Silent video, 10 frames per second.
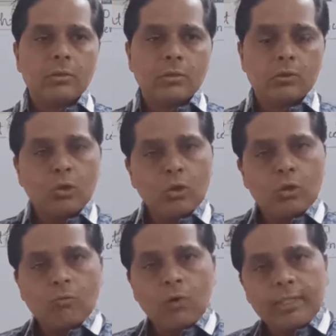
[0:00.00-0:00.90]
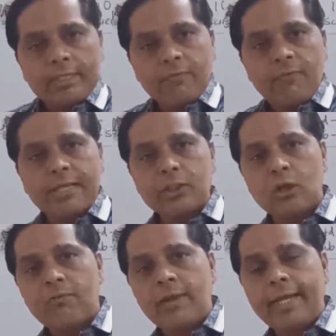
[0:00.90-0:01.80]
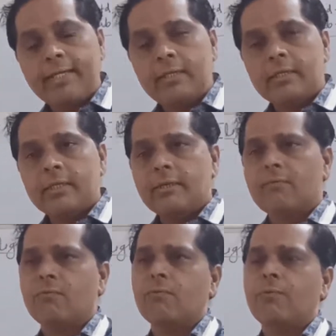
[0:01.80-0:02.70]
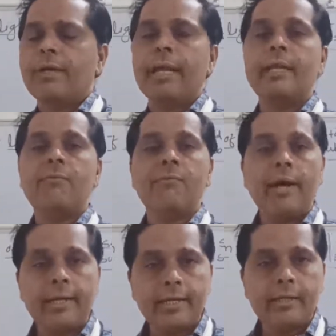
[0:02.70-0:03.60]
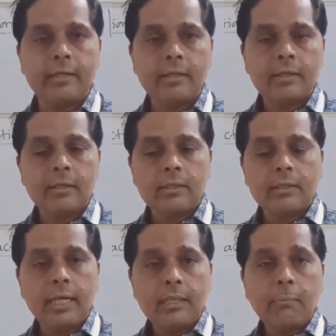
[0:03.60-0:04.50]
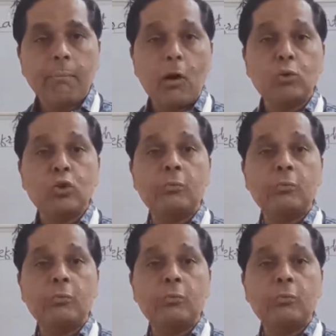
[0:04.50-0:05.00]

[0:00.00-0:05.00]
So what is the reflection of light? We can define it that the bounce